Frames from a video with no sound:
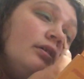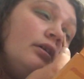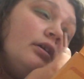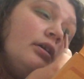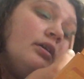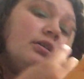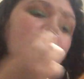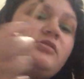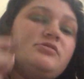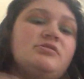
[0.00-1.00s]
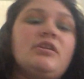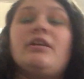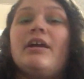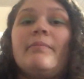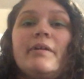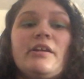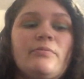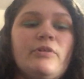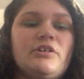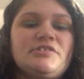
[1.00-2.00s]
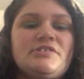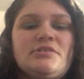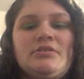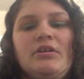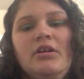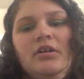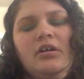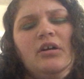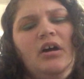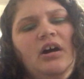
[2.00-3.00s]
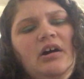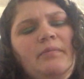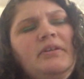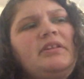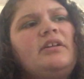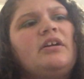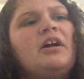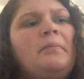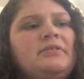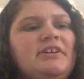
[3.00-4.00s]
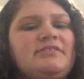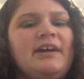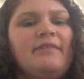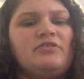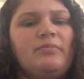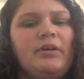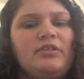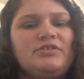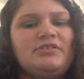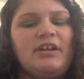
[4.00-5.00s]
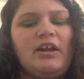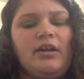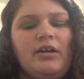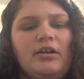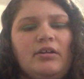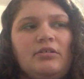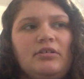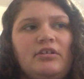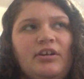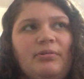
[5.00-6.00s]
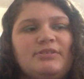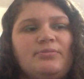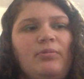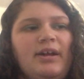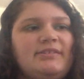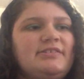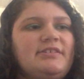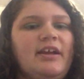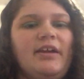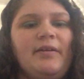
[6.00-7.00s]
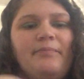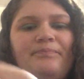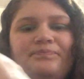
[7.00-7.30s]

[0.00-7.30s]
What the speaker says: And it kept getting worse. And then a couple days after Mother's Day, it was Wednesday.